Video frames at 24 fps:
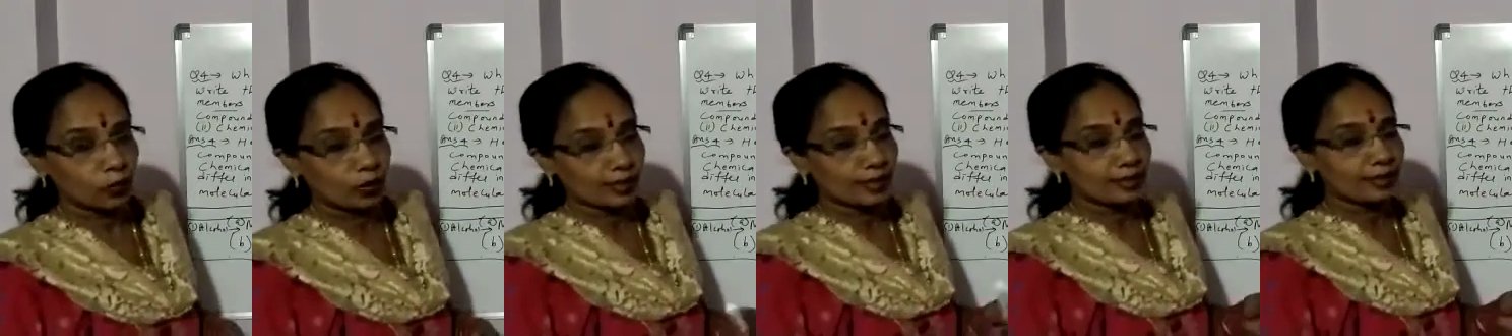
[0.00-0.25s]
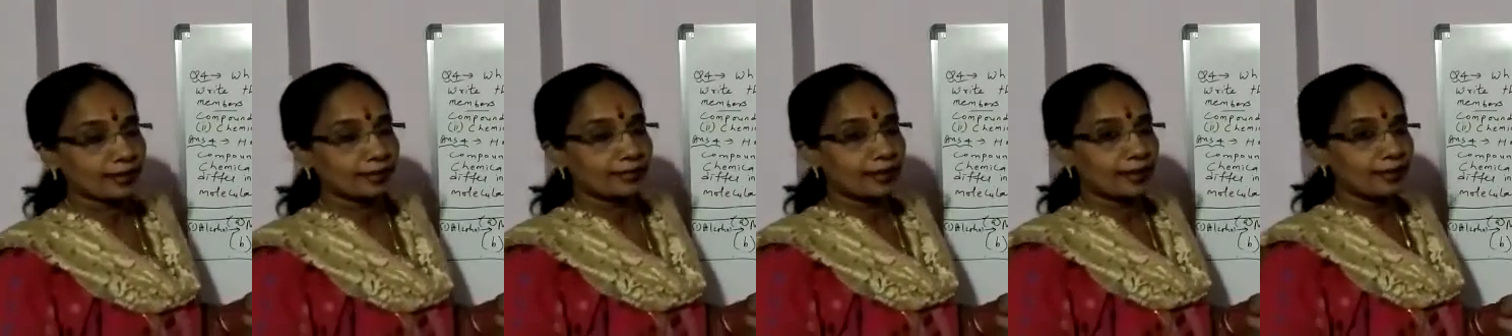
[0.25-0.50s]
What
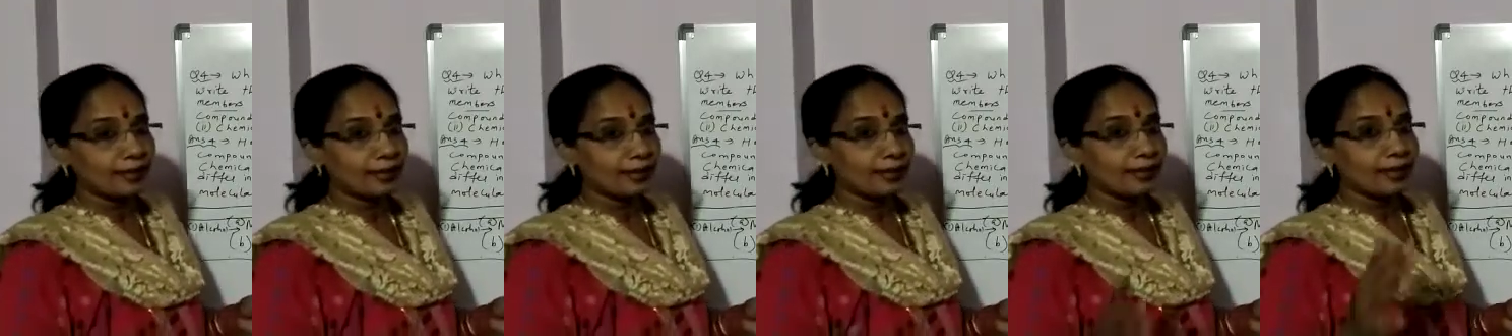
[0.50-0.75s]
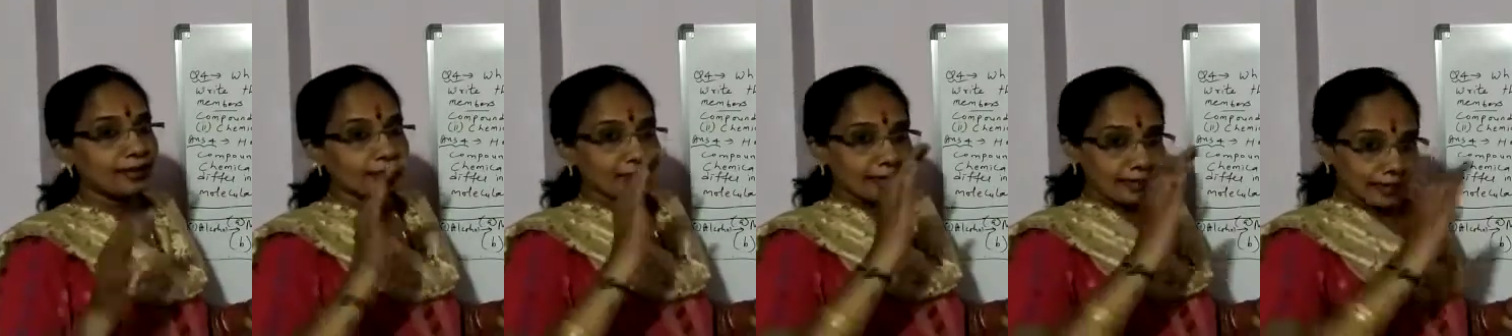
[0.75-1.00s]
is ethane?
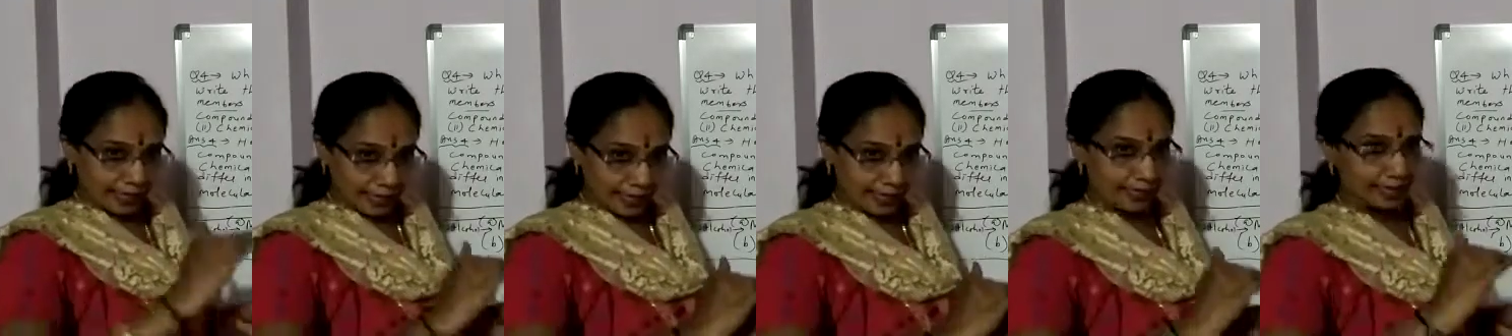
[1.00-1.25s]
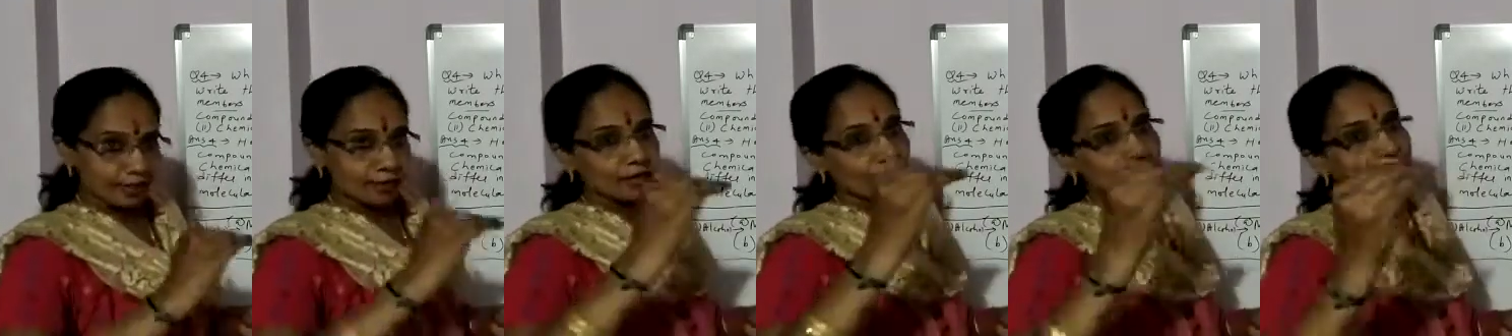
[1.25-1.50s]

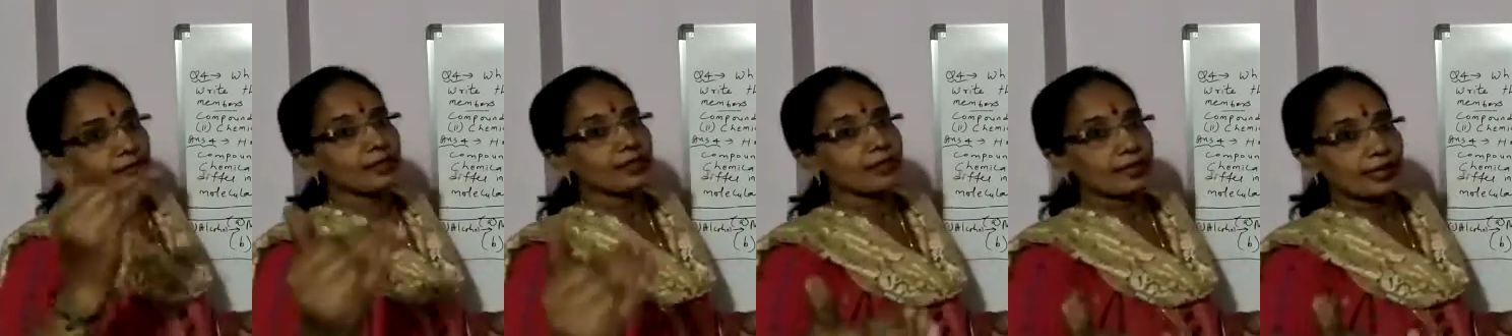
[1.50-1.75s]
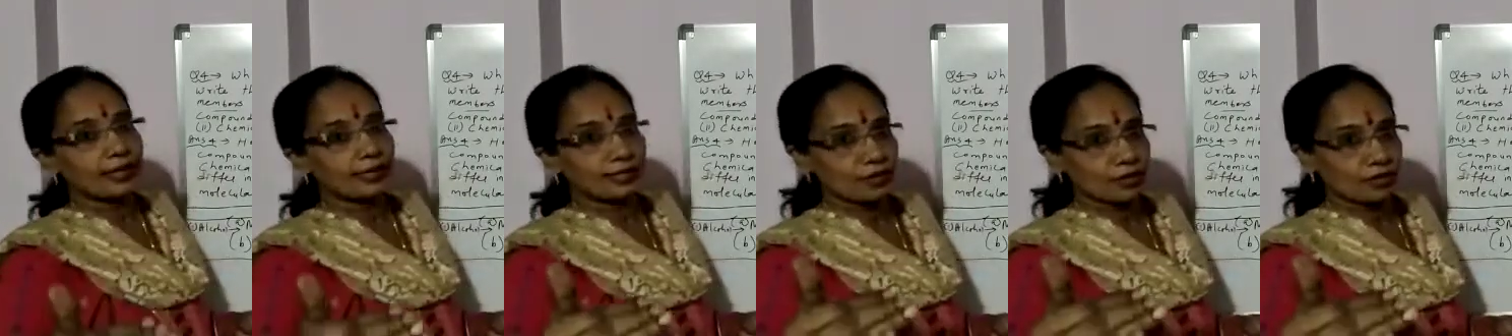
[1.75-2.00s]

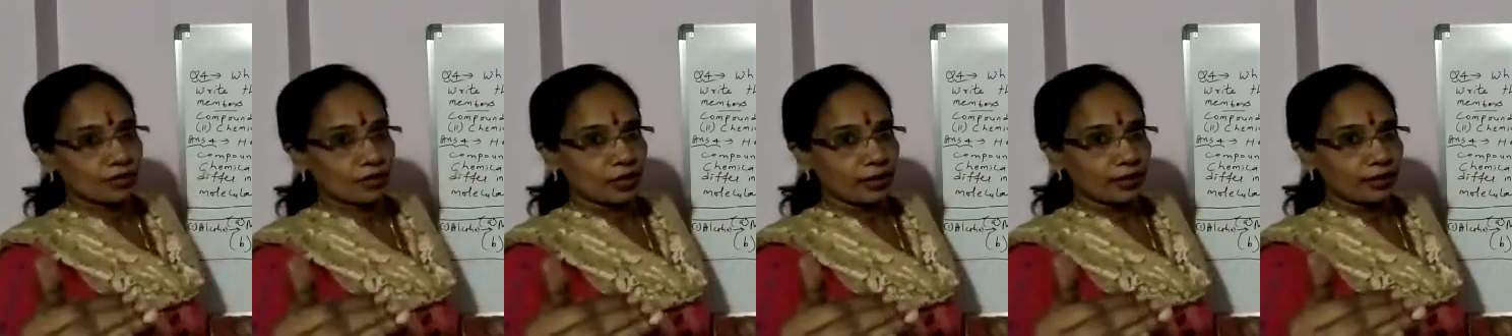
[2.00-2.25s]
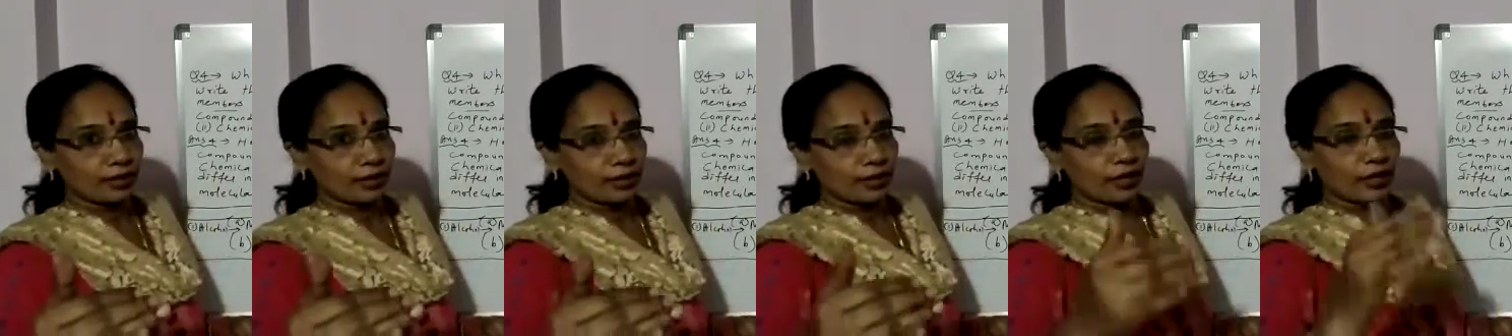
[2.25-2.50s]

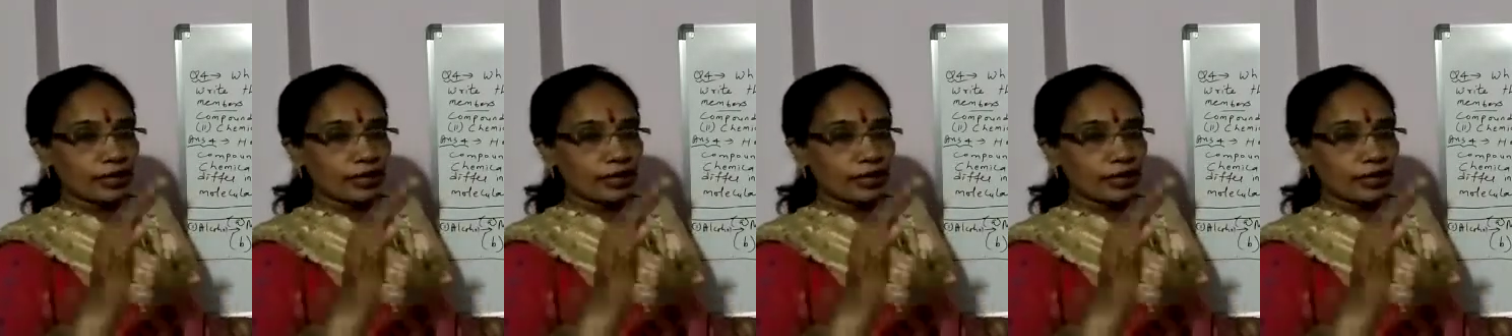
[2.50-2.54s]
CH3.